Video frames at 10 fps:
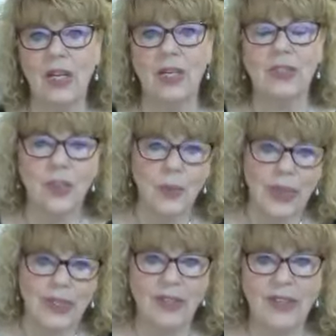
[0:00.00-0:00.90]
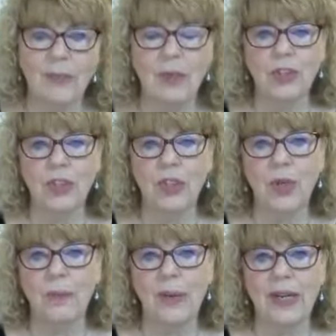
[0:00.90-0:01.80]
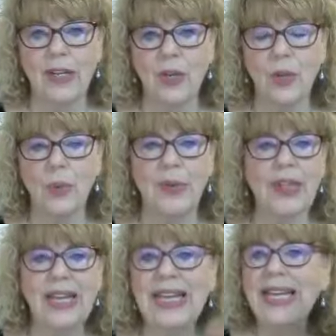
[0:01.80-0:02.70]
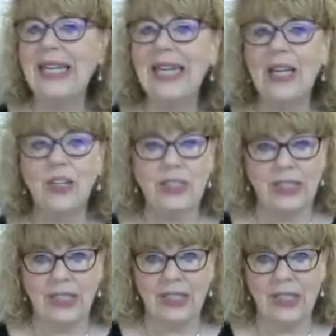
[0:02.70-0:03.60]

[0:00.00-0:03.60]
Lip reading: Also, I did the emotion code, body code with any inherited.